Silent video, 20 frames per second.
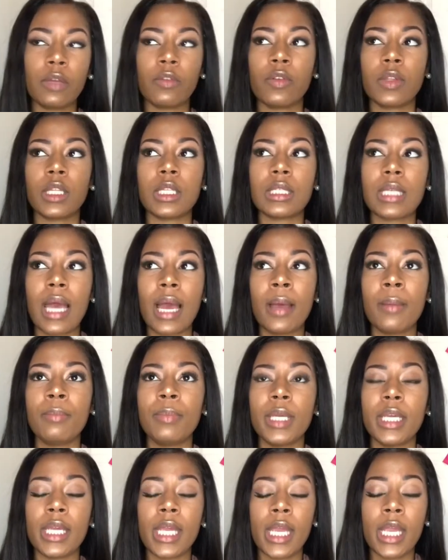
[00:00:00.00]
for the time
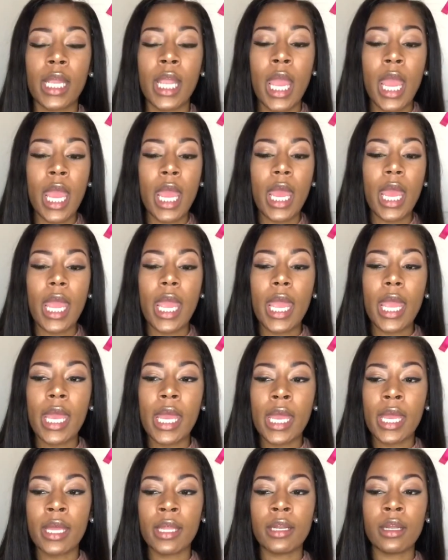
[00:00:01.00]
being,
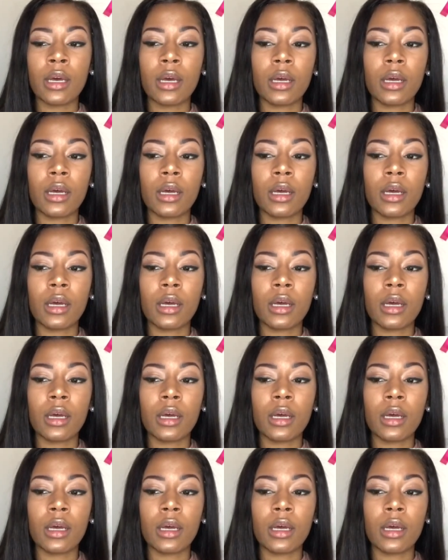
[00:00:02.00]
and